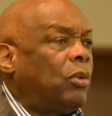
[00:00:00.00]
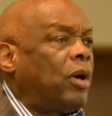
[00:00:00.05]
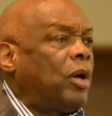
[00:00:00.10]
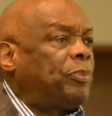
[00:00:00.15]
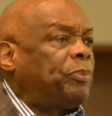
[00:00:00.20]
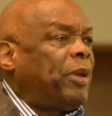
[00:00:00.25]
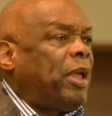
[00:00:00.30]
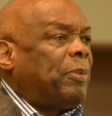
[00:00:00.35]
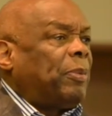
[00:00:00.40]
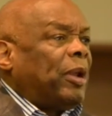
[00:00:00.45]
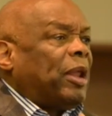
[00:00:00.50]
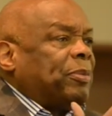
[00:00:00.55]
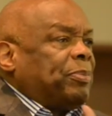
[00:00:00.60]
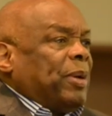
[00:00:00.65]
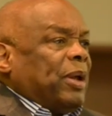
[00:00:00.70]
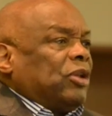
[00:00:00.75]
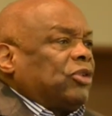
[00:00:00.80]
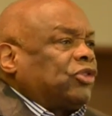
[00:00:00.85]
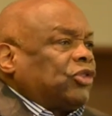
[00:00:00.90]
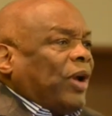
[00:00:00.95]
where people had
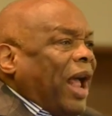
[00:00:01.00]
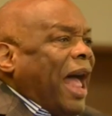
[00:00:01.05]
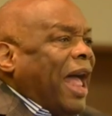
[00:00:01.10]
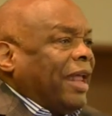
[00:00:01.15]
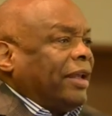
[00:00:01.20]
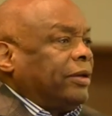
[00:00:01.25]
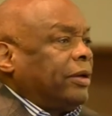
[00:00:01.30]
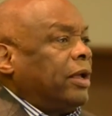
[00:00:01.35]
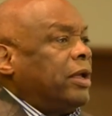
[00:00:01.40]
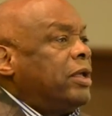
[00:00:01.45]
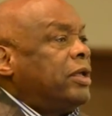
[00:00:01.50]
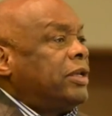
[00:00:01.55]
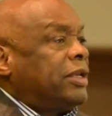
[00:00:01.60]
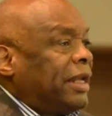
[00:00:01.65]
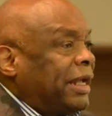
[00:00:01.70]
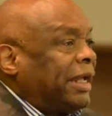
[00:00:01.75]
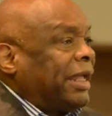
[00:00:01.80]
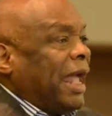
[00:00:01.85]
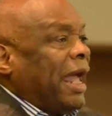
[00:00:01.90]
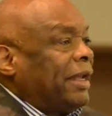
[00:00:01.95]
been trying
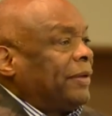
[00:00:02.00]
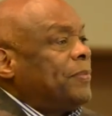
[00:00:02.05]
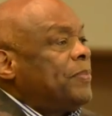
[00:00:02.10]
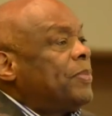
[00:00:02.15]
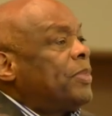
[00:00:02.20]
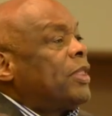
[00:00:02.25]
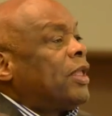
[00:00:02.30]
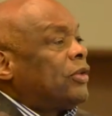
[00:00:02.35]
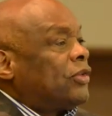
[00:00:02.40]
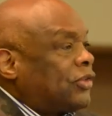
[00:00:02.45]
to get